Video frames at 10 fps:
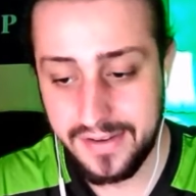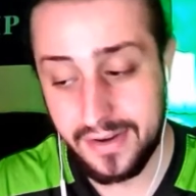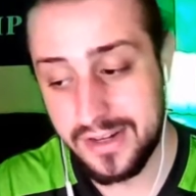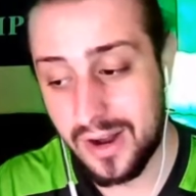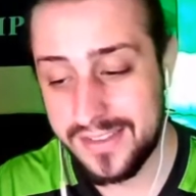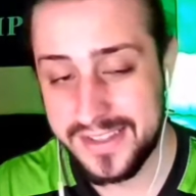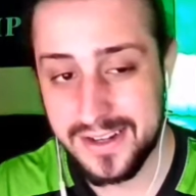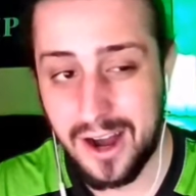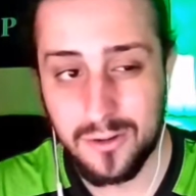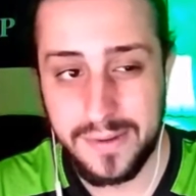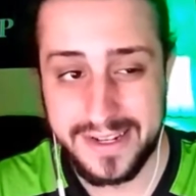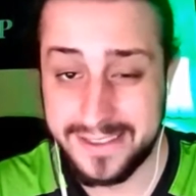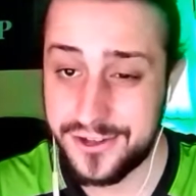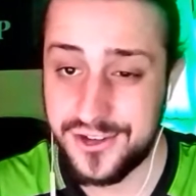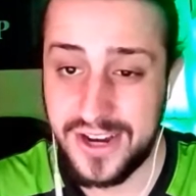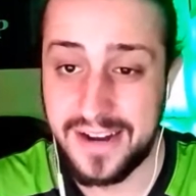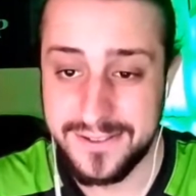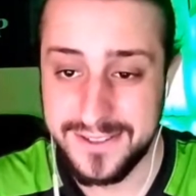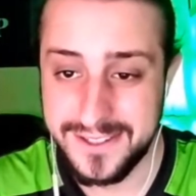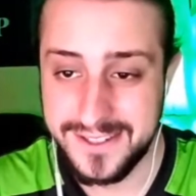know, I think Aquaman got the
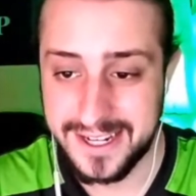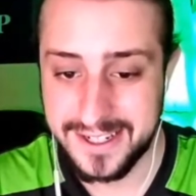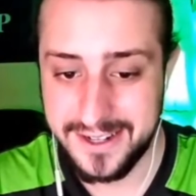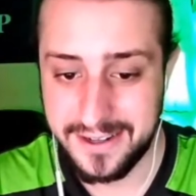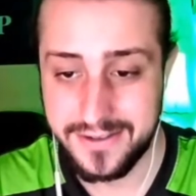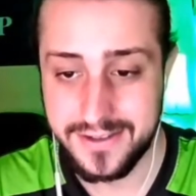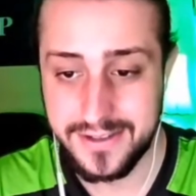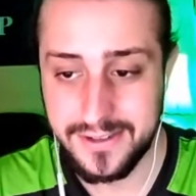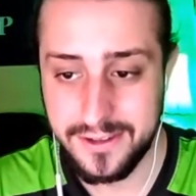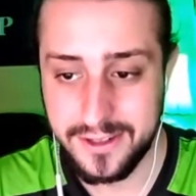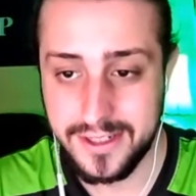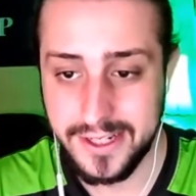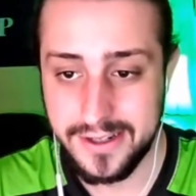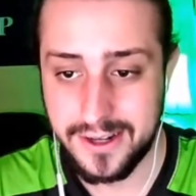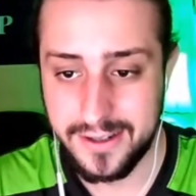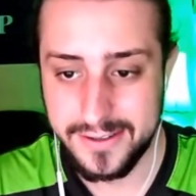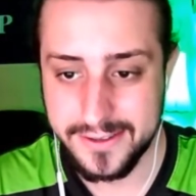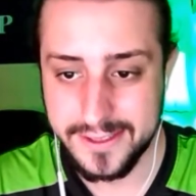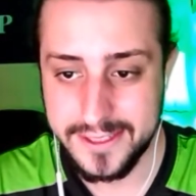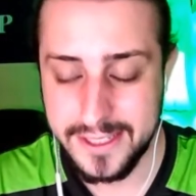shaft in Zack Snyder's cut,
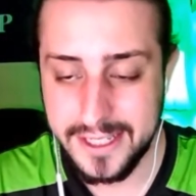honestly.